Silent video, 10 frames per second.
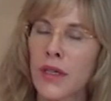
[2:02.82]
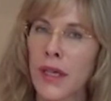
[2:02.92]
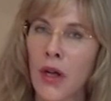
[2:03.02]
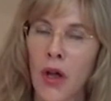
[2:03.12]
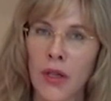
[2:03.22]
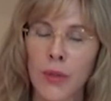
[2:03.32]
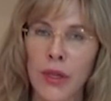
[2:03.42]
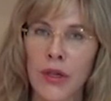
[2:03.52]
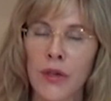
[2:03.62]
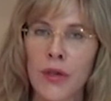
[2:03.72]
a glycolic
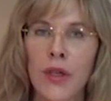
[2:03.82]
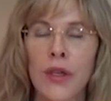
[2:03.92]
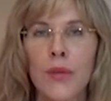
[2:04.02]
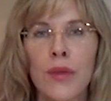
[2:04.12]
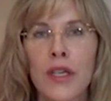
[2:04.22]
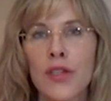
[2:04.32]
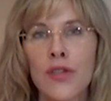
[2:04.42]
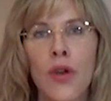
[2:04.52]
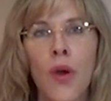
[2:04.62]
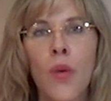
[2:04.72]
peel, because
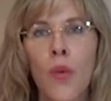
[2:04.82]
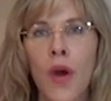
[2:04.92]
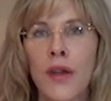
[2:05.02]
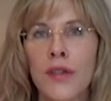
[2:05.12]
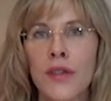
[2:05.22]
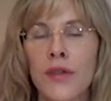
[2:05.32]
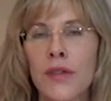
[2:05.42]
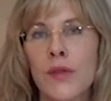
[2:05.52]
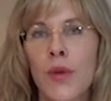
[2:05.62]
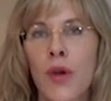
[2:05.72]
you don't want to
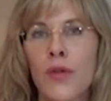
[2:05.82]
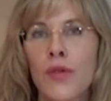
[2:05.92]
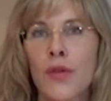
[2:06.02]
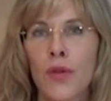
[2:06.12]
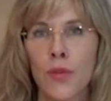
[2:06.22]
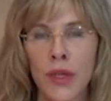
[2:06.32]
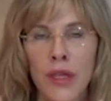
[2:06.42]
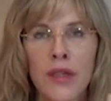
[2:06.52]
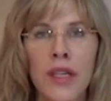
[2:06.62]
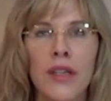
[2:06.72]
expose your
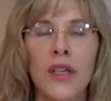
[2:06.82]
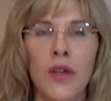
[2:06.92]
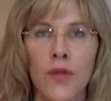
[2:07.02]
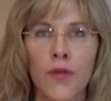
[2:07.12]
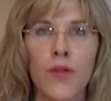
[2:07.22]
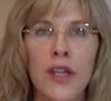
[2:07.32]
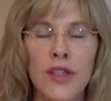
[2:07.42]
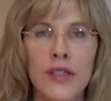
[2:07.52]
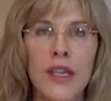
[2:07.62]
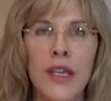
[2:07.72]
peeling,
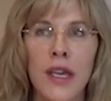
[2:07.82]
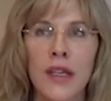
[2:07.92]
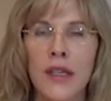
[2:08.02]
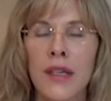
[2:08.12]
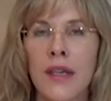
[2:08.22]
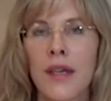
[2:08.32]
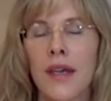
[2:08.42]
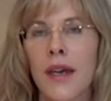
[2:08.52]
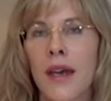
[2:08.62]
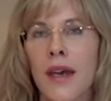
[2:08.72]
fresh skin,
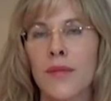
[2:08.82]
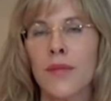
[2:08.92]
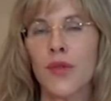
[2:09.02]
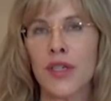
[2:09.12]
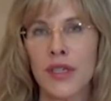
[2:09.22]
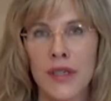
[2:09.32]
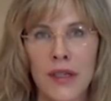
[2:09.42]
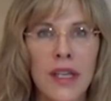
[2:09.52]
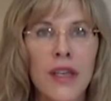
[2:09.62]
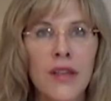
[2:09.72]
which is
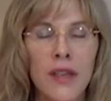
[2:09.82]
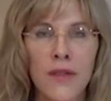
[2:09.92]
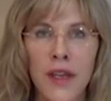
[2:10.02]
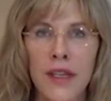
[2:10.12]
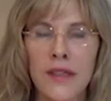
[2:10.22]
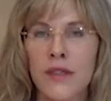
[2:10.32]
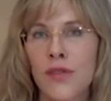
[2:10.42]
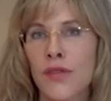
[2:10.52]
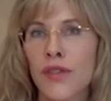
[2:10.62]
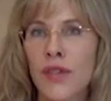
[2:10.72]
in the healing phase,
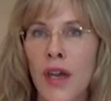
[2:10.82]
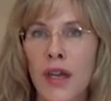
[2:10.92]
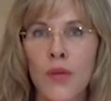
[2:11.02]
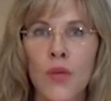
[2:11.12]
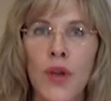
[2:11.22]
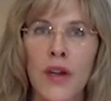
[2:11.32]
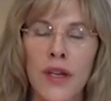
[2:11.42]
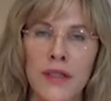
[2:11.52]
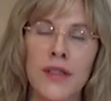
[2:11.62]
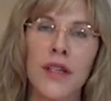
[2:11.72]
to sun where
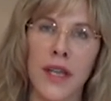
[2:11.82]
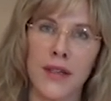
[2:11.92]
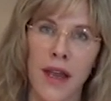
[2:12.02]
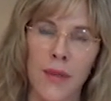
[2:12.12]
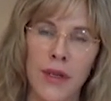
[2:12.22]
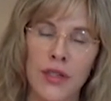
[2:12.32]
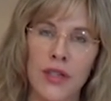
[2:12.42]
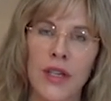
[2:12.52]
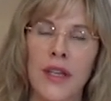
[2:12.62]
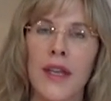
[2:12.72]
it's going to get damaged.